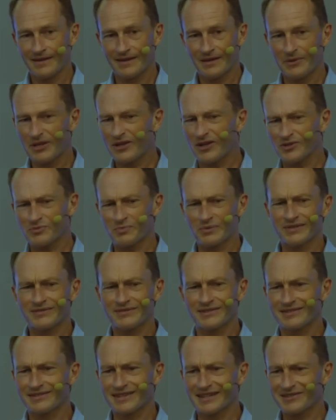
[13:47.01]
We can't
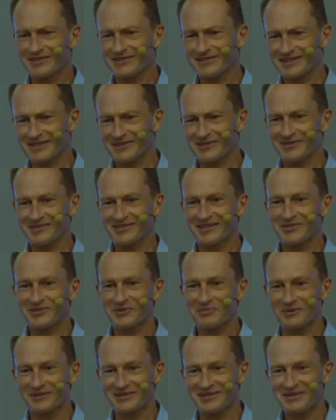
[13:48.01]
print it. That's
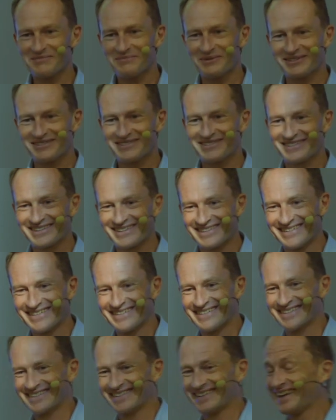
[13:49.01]
a pity, but
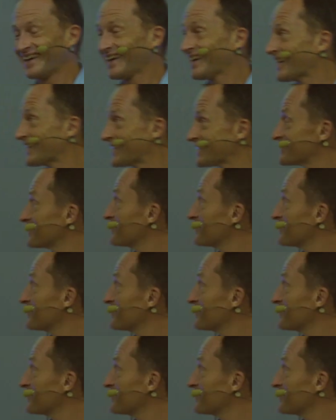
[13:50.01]
it is an